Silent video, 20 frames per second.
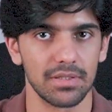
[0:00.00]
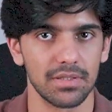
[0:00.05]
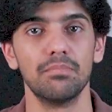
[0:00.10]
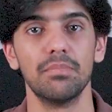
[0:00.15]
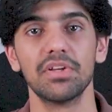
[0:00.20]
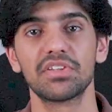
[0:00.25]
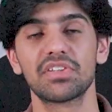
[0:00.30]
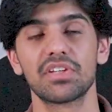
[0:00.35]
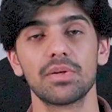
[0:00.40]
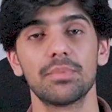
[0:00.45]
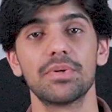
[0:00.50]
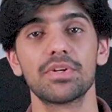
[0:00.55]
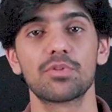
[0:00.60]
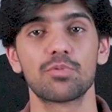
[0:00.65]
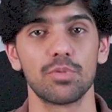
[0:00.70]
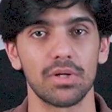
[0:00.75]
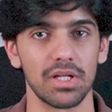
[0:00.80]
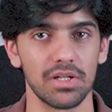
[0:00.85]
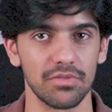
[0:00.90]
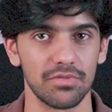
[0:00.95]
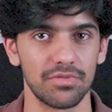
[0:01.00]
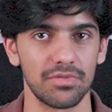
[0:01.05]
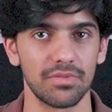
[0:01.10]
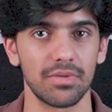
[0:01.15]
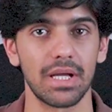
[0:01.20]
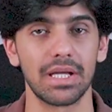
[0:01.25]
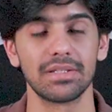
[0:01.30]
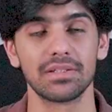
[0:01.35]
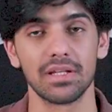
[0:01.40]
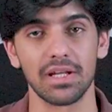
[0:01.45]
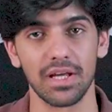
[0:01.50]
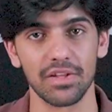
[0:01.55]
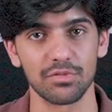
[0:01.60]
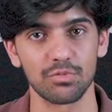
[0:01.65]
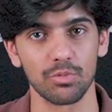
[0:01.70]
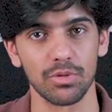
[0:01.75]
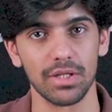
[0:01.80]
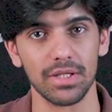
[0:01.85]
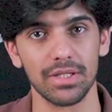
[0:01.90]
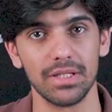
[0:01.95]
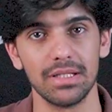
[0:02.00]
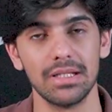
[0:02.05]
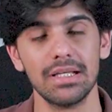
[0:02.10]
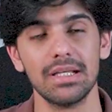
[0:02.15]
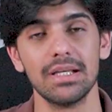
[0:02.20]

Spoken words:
Myth number 12, and the last one,